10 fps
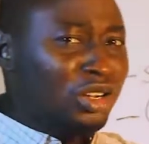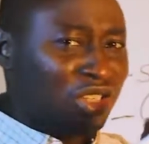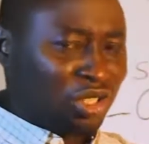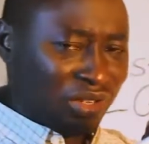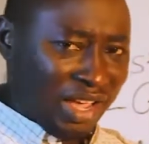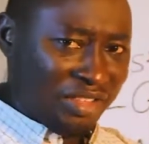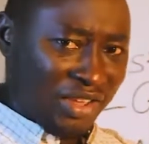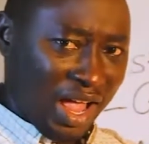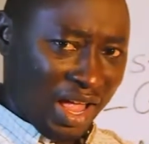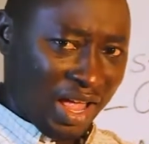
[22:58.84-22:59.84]

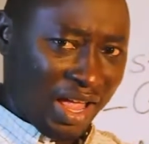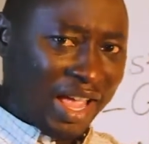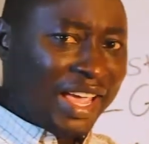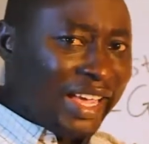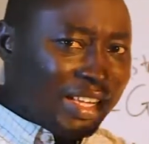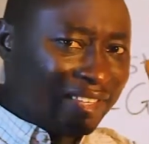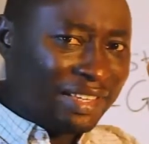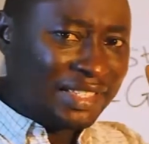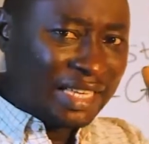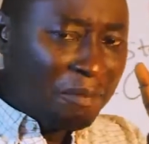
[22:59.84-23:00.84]
together in the
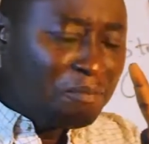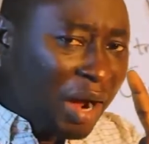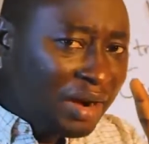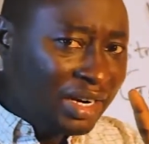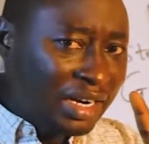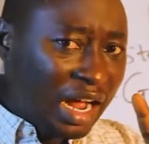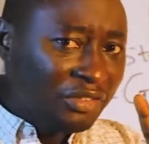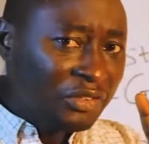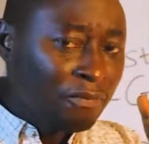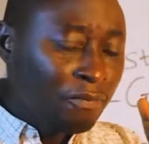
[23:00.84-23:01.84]
same paragraph,